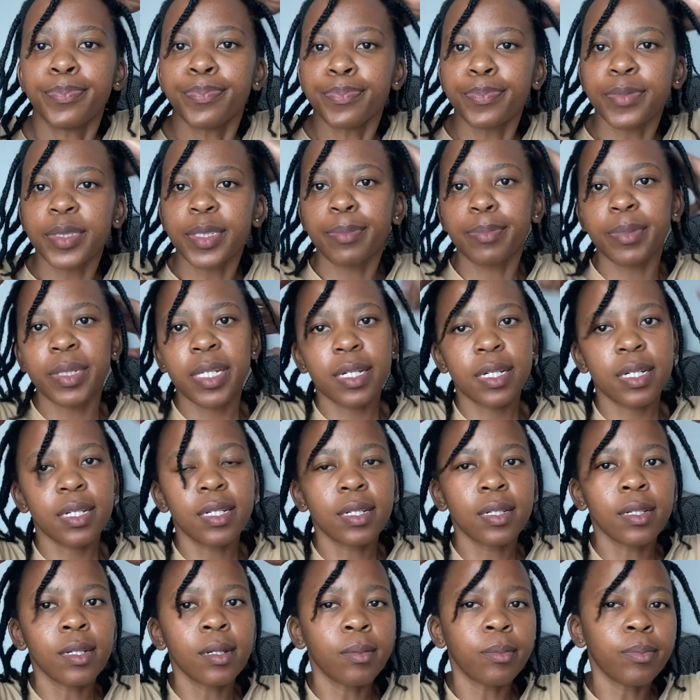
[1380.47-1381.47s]
I'm done.
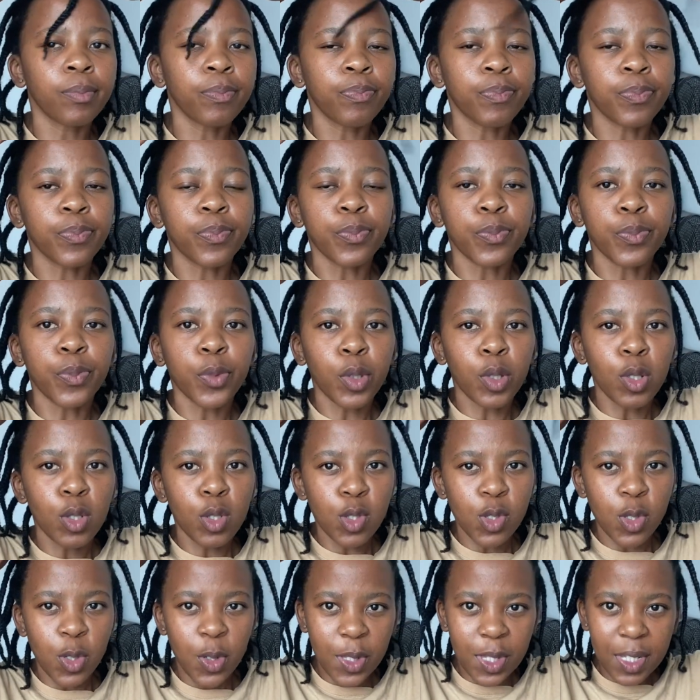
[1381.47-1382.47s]

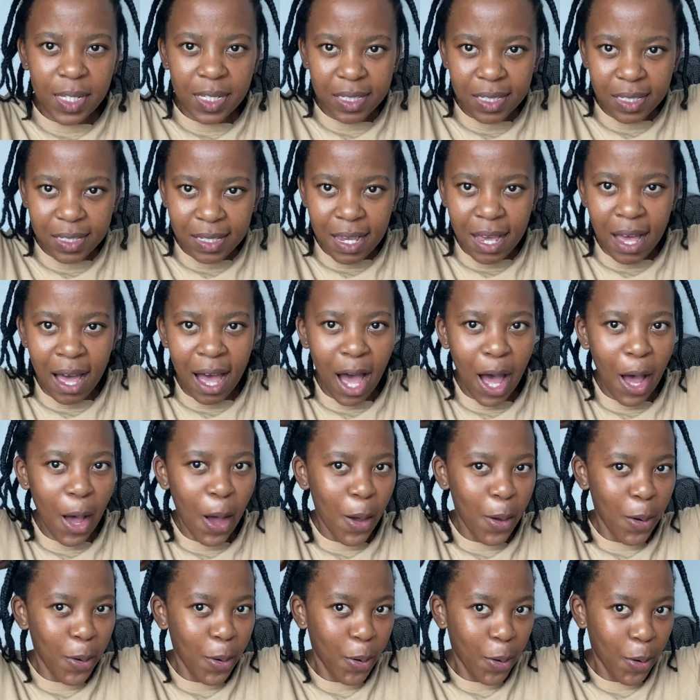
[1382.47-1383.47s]
So this is
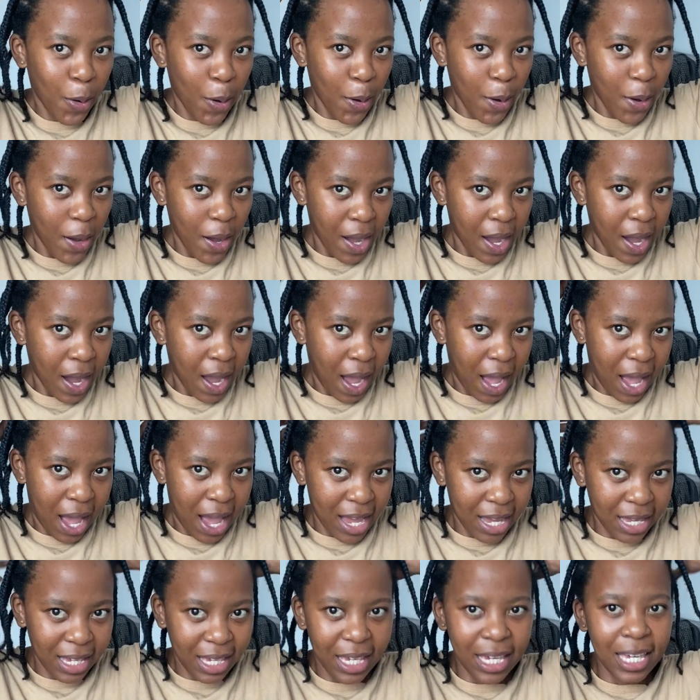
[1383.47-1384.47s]
how
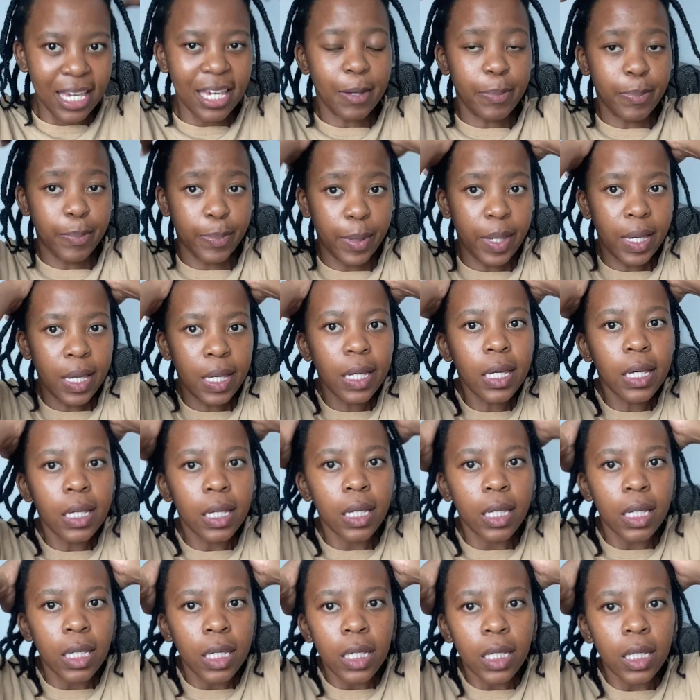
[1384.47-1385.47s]
I keep
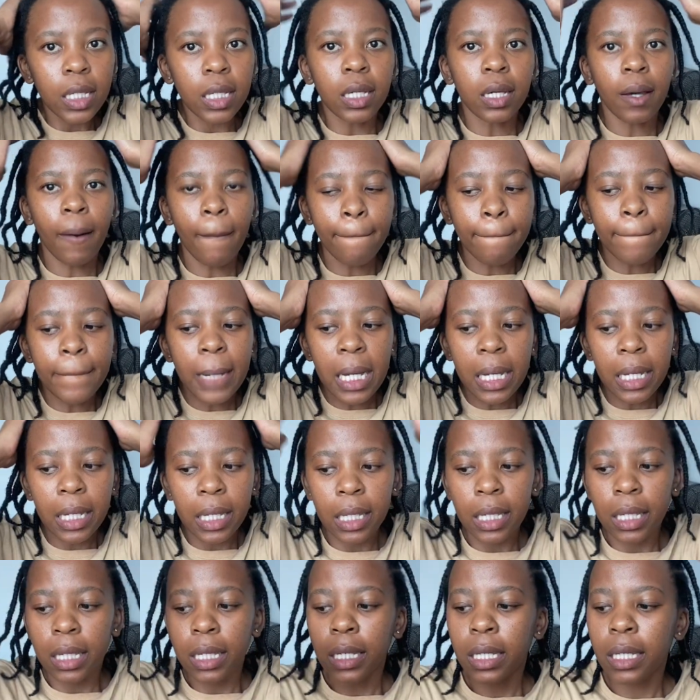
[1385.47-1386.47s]
my
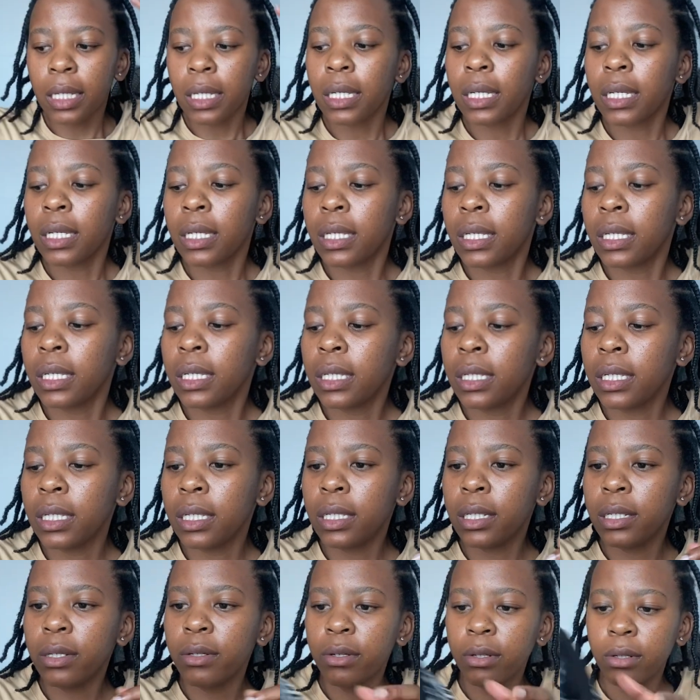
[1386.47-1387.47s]
hair
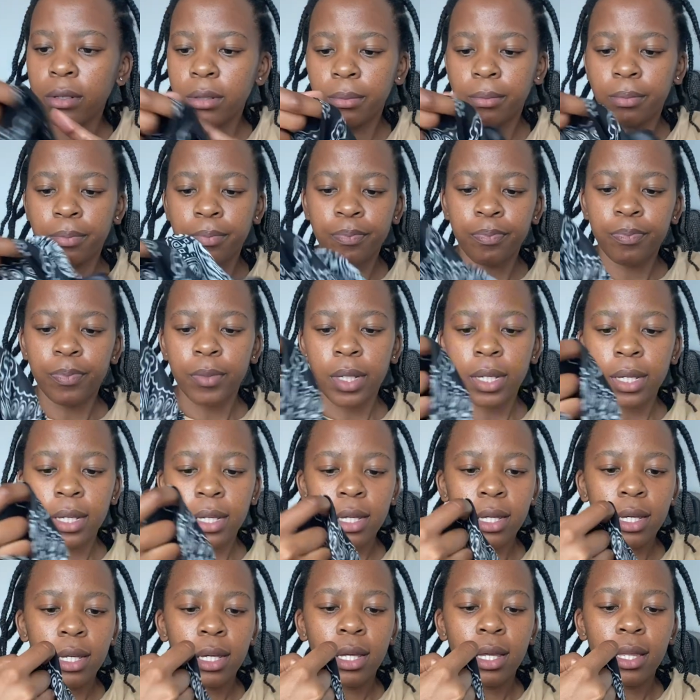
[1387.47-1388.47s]
in
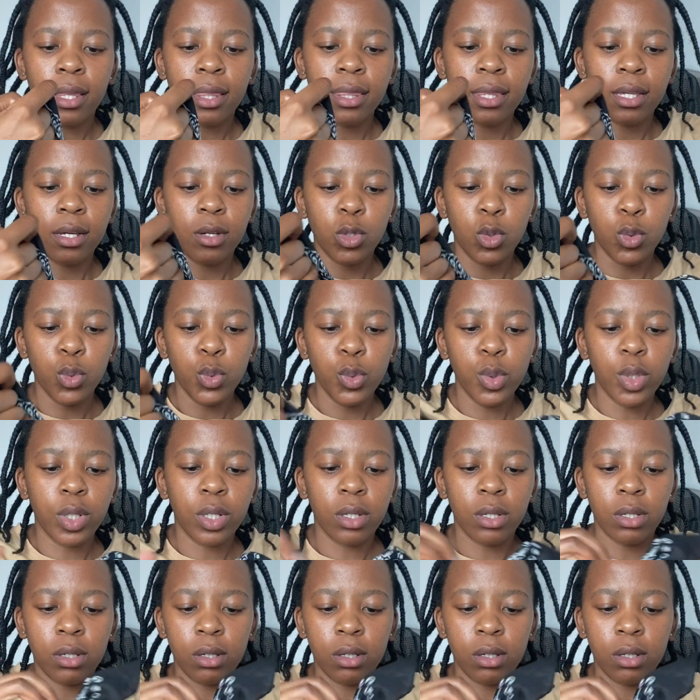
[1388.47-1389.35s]
the doek